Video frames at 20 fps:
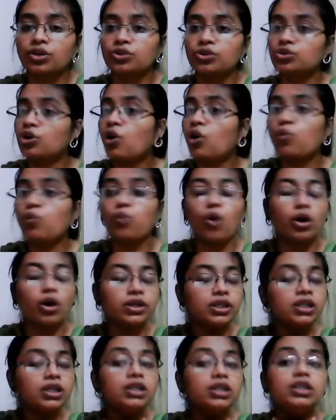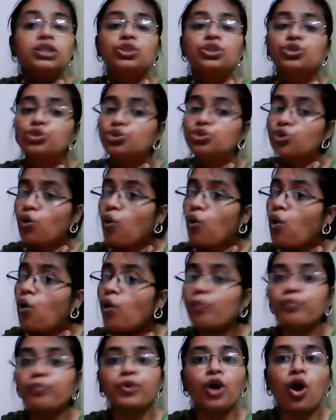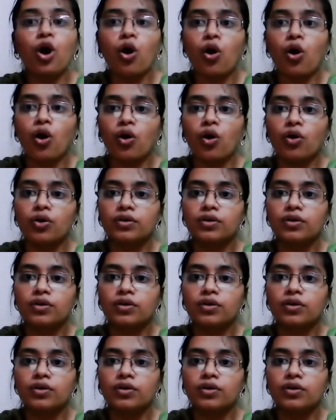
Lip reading: Your water is so pure,